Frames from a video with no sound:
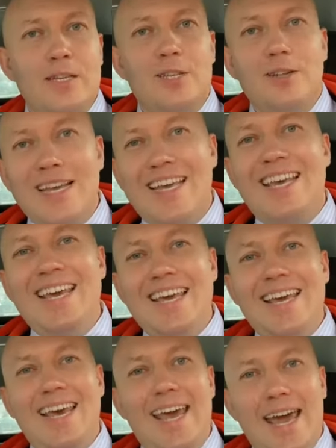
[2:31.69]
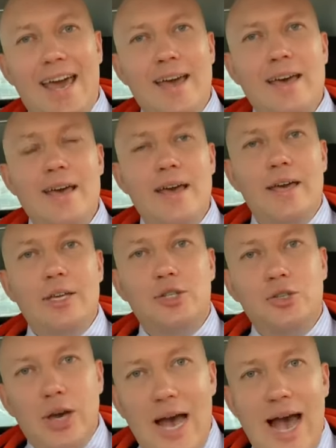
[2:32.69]
So the key here is
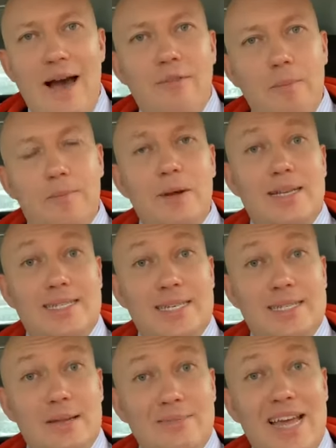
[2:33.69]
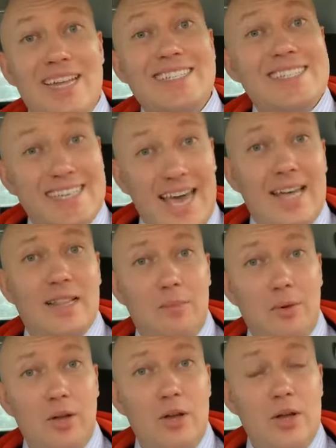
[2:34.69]
to have a system that is
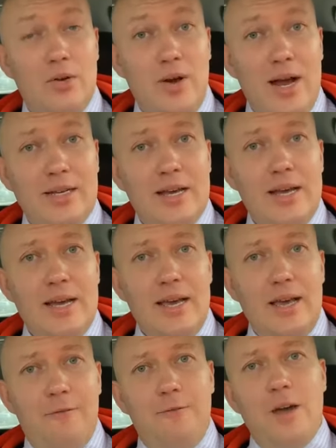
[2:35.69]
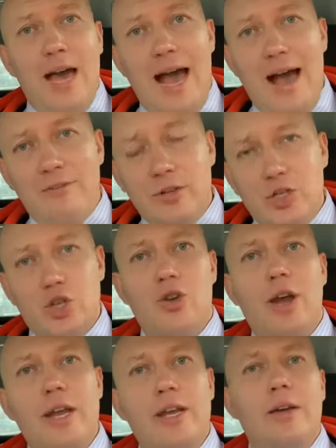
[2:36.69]
scalable, right? If you have a
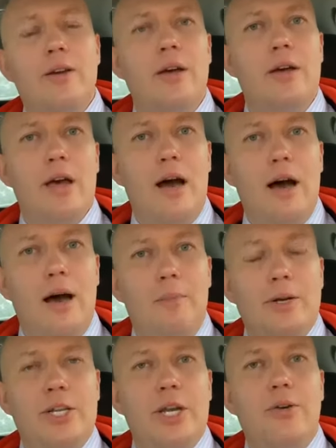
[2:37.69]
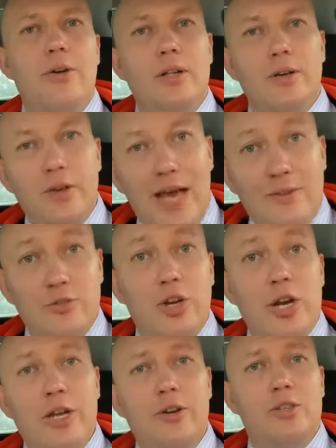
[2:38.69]
training material, if you have
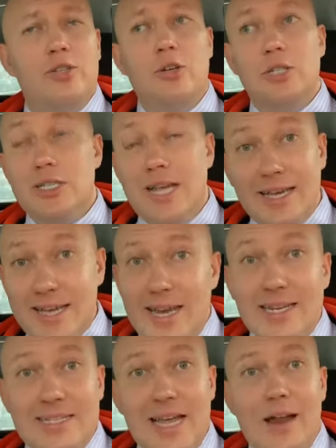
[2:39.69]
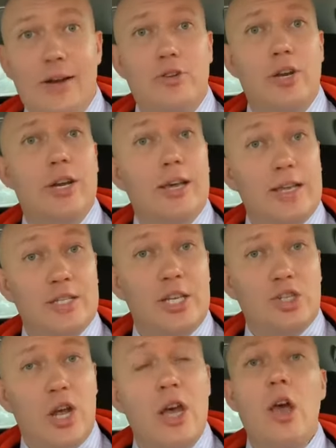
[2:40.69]
training resources like getting started training,
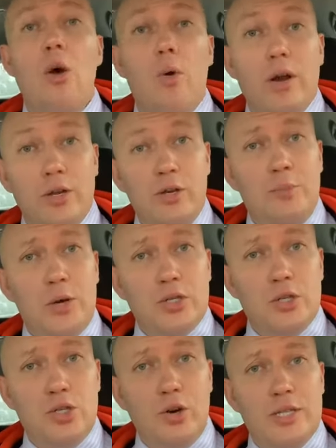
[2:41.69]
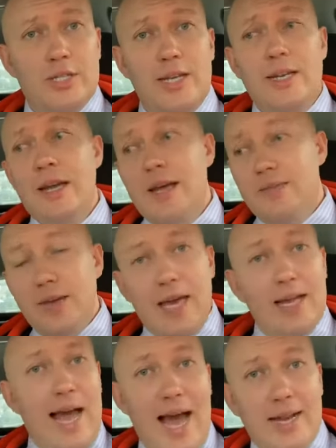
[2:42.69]
etc., where a new person joins in, they
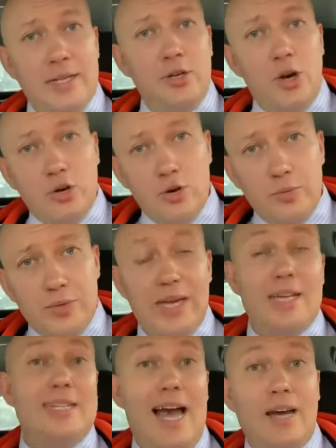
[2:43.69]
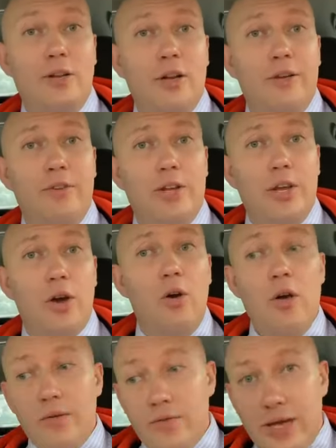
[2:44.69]
get added to a group, they get tagged on a
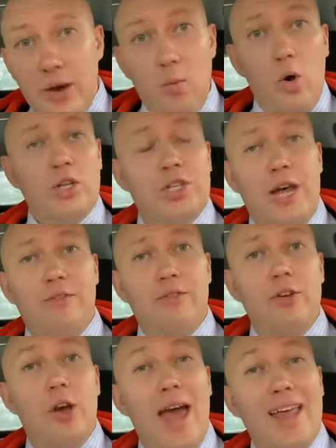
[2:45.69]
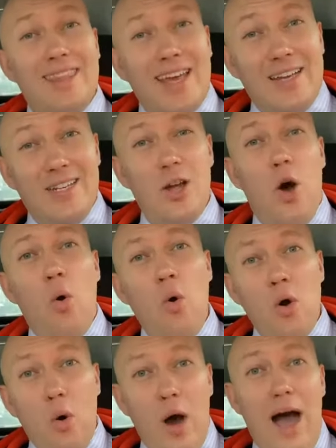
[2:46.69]
video, they can watch that video and they know
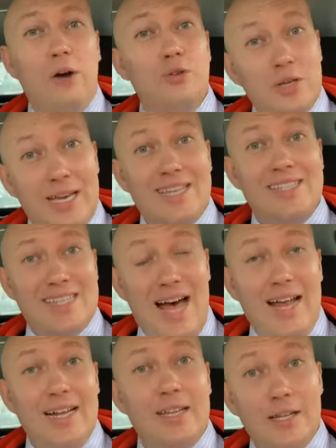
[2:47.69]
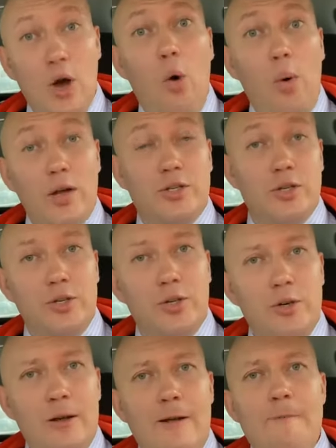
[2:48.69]
how to get started, they know what to
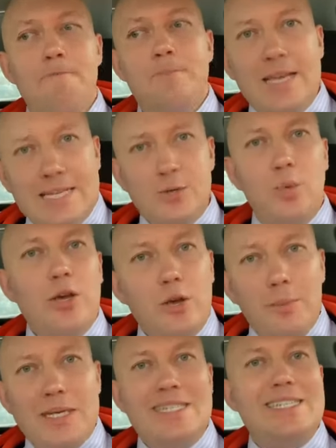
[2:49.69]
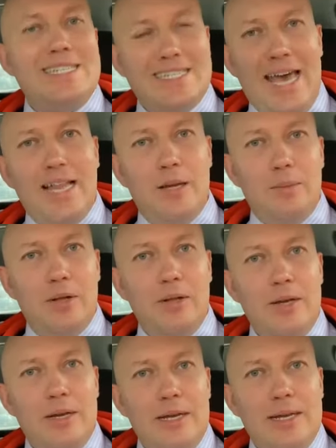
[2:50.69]
do. This way your business is scalable.
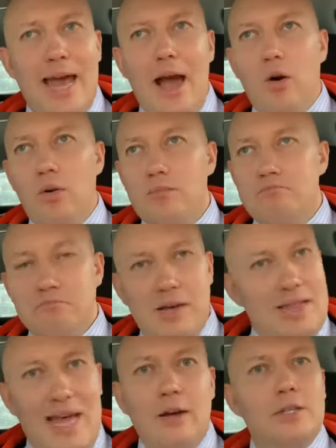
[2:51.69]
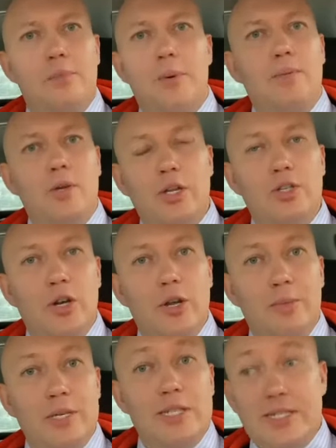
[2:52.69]
Now, 1,000 people can join
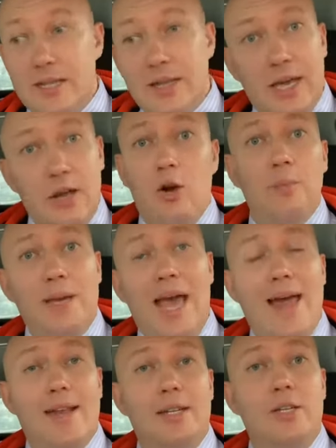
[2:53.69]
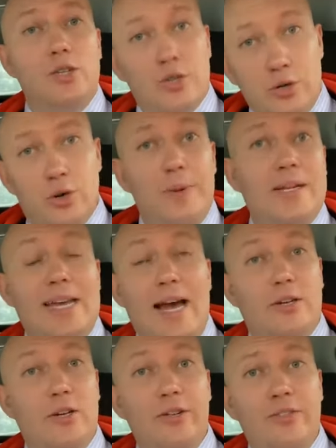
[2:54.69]
your business and they can all be added into the group and
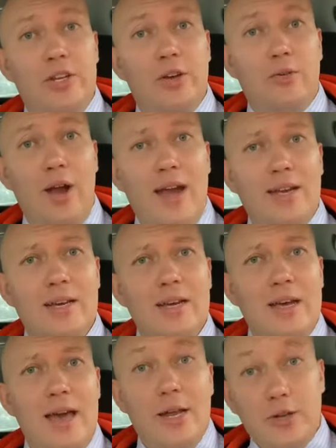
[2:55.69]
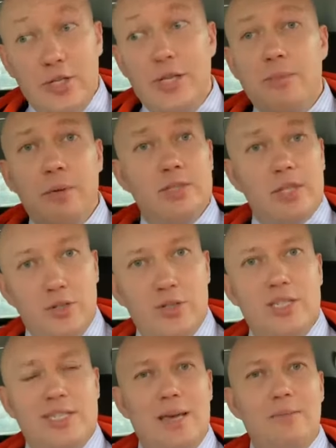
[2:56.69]
tagged on the video, right? And your team members can do
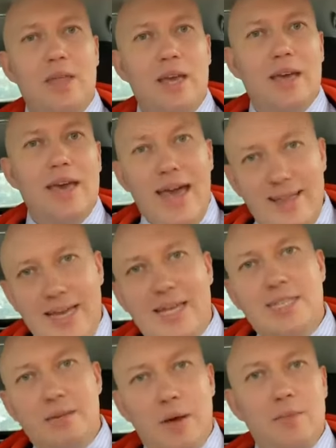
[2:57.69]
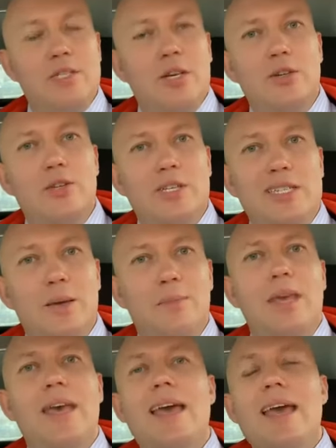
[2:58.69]
the same thing and their team members can do the same
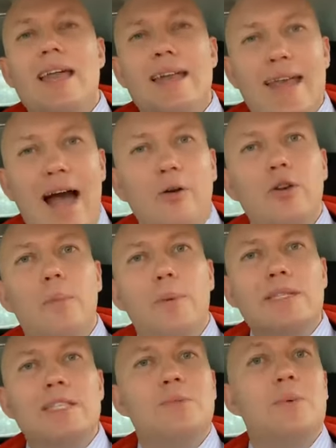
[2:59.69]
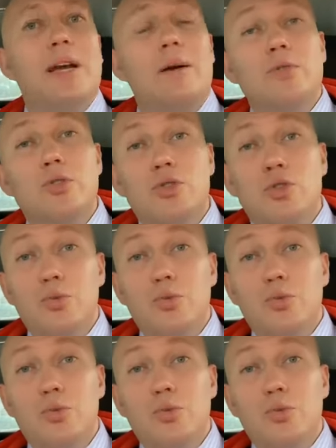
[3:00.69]
thing. Now your business becomes